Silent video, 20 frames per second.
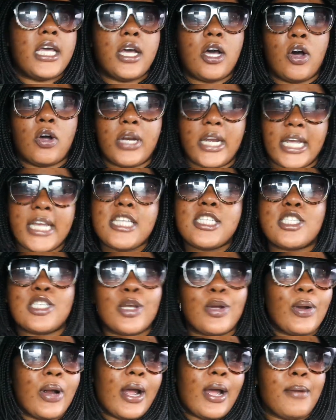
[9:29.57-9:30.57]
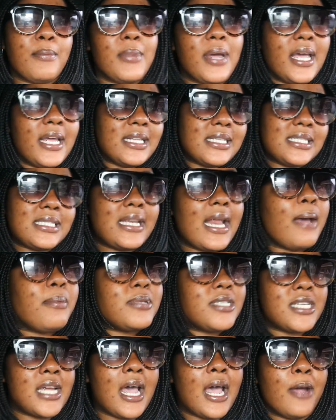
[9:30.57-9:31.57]
Instagram and
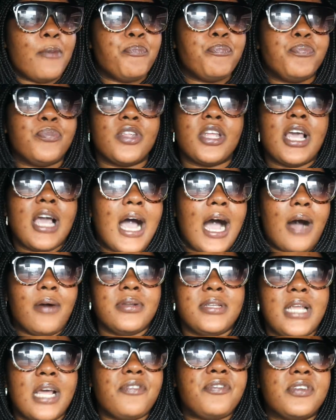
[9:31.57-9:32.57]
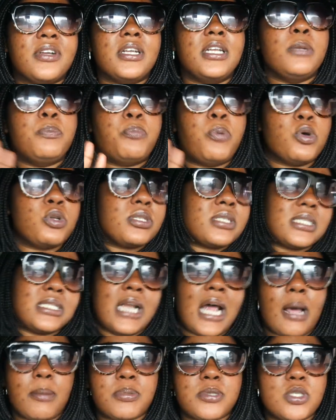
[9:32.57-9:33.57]
Snapchat, I'll definitely post
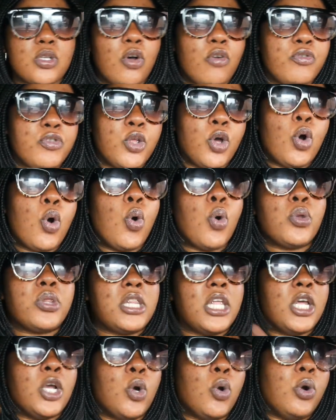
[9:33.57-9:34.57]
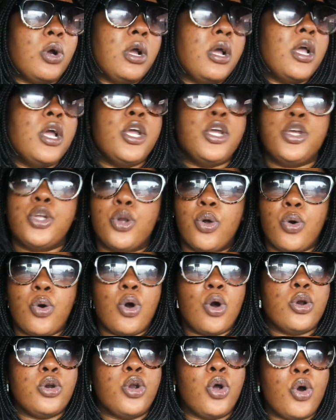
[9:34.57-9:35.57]
snaps of the whole thing, you
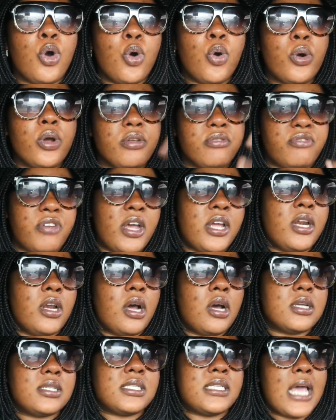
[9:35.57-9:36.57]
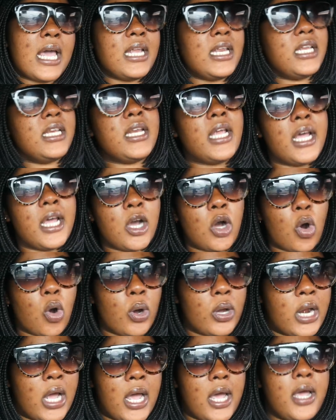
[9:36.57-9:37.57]
know, the whole event, us getting there,
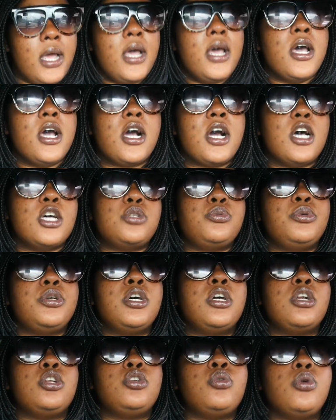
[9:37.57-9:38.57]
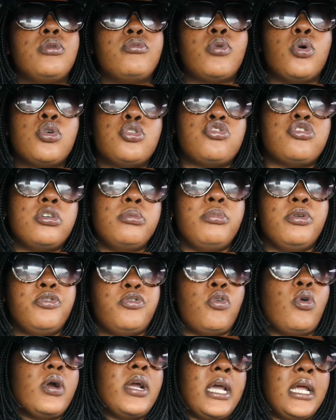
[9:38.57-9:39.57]
all that, because we're gonna do a road trip
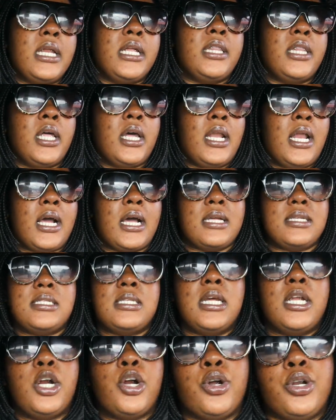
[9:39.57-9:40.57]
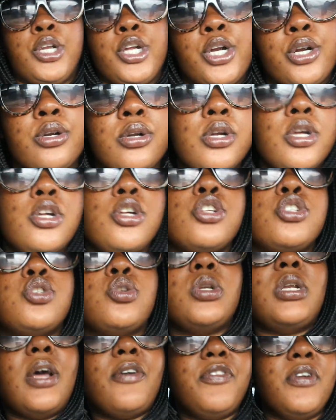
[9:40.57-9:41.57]
before getting there, like I said earlier.
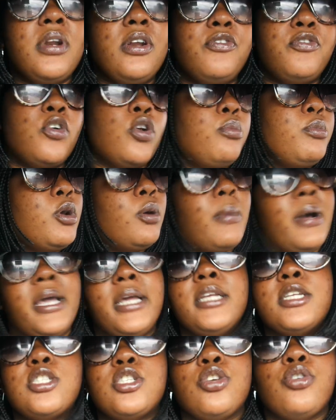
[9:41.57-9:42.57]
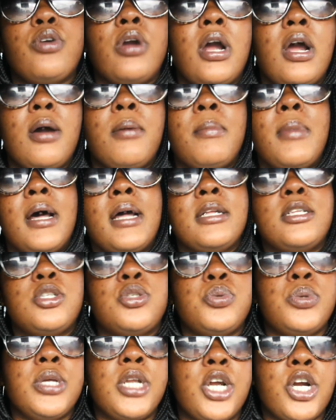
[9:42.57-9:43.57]
So definitely follow me on my Instagram, my
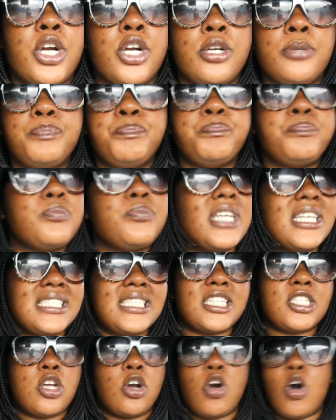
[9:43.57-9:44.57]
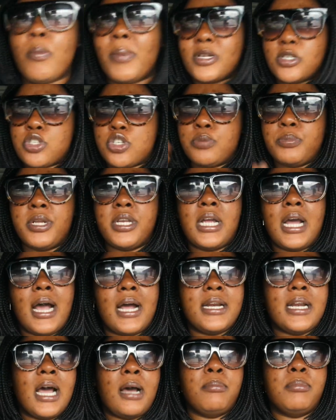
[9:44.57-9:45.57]
Twitter, TikTok. All my social media
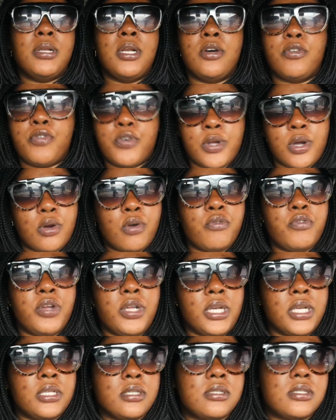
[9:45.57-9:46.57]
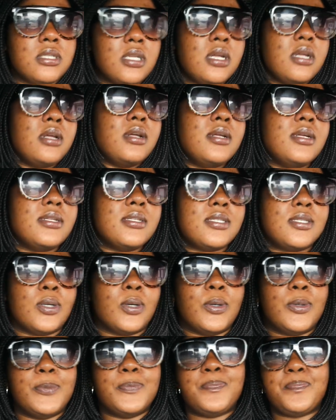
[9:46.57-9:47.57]
are down below for your convenience.
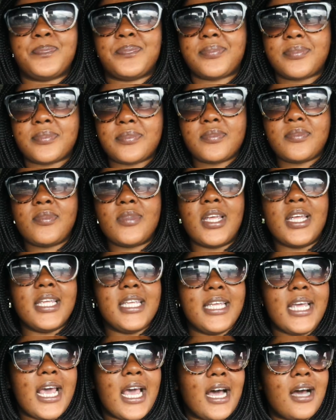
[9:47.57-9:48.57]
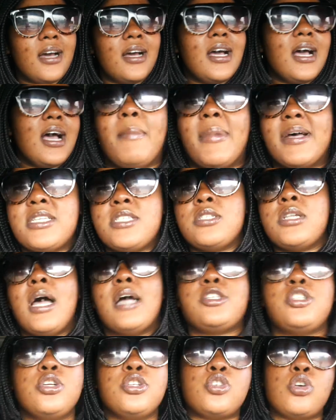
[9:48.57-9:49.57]
So yeah, my sister
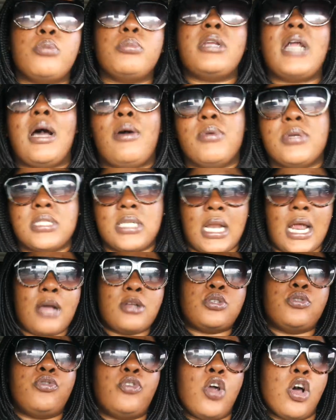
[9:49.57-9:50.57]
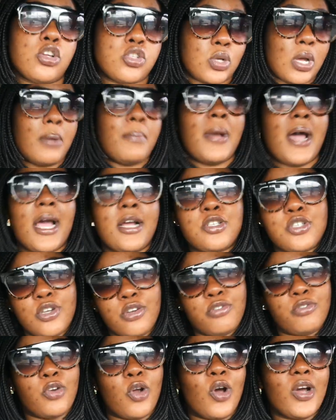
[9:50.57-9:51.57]
actually told me that I was allowed to vlog, so I might
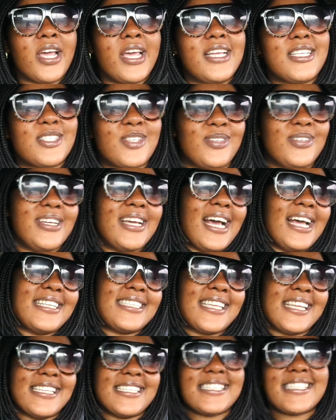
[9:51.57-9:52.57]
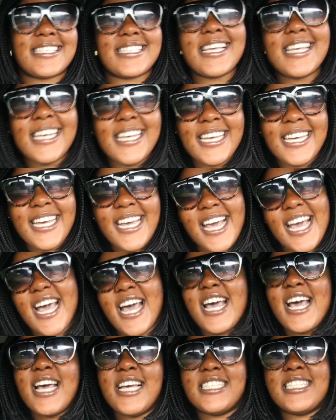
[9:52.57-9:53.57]
actually vlog it so you guys can see.
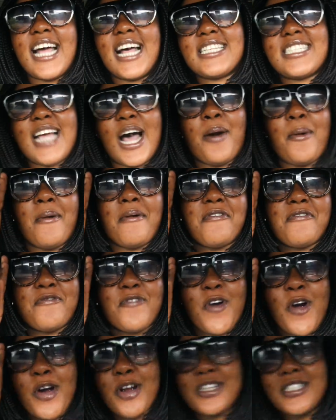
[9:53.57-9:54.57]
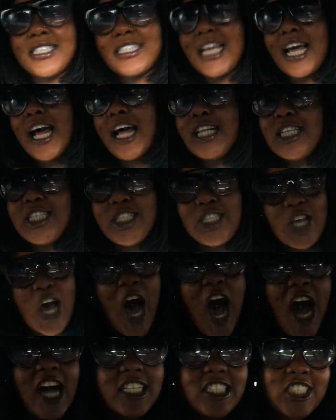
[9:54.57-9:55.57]
That's our first
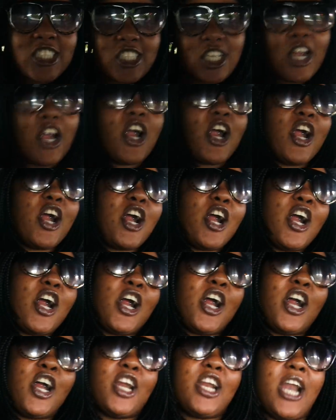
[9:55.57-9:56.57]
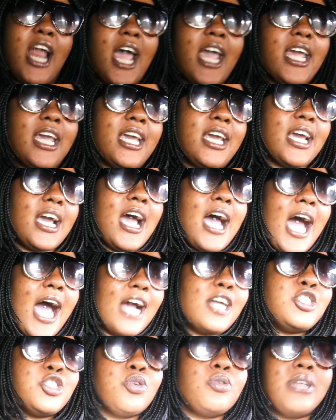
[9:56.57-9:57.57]
doctor, like
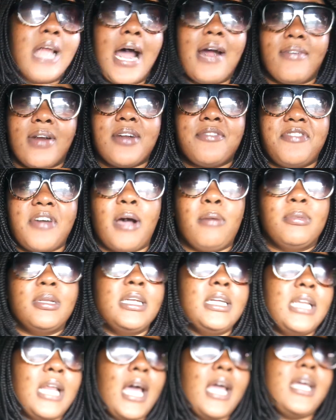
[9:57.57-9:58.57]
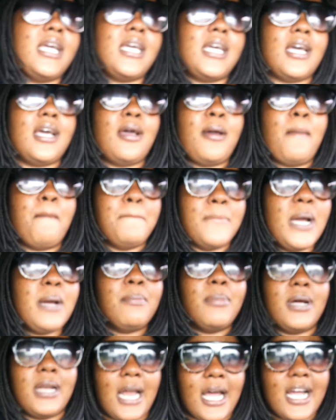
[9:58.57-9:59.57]
actual direct family, like
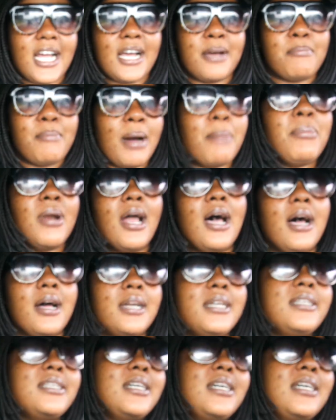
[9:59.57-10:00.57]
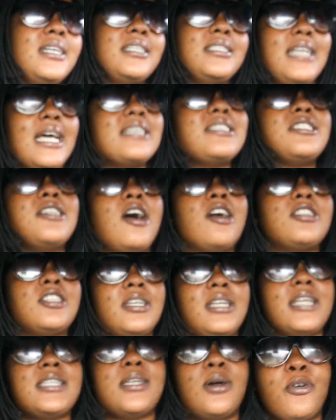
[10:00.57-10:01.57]
member, like my blood. That's a doctor.
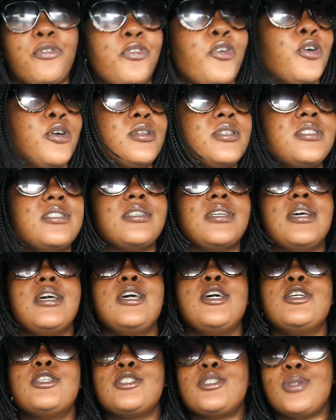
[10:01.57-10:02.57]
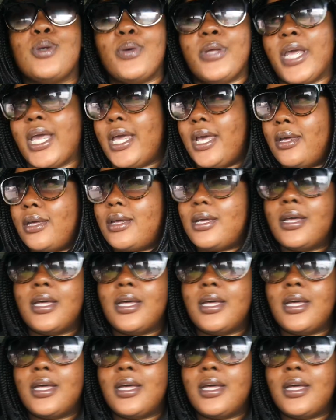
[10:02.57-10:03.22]
That's our first. So yeah,